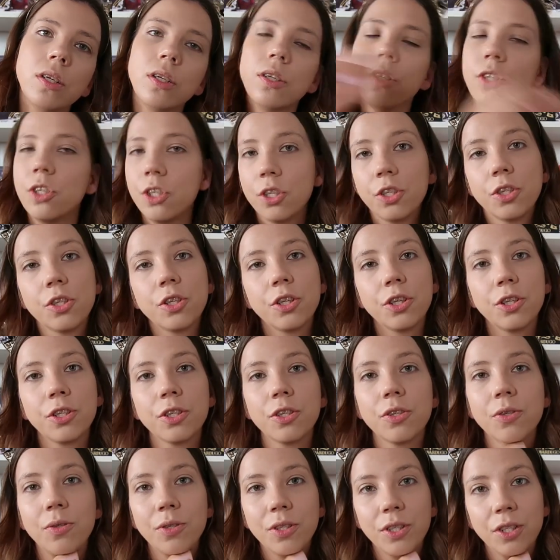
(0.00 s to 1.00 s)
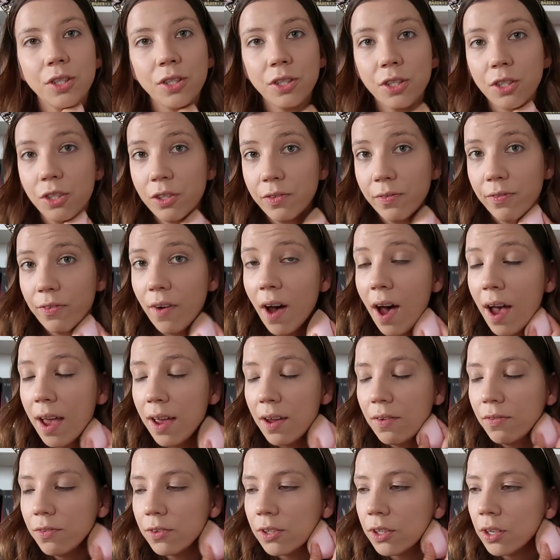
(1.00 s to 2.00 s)
sisters who didn't
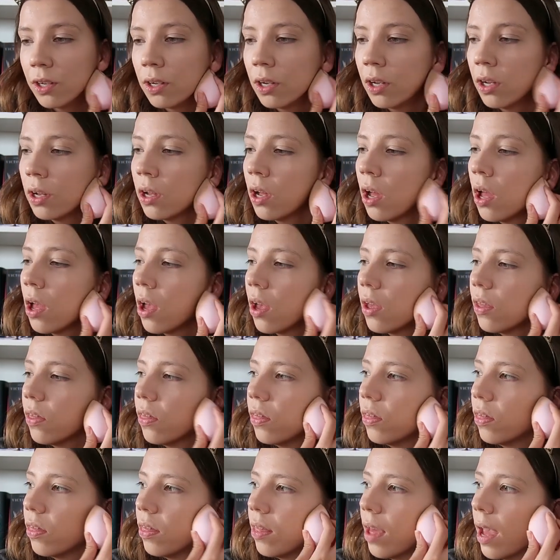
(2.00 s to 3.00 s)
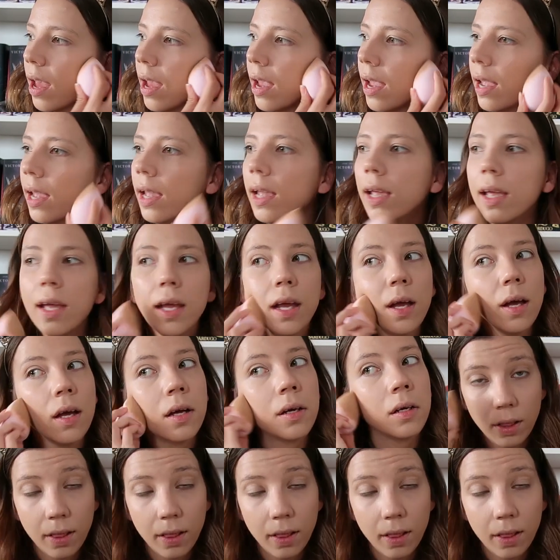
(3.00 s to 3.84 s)
survive, they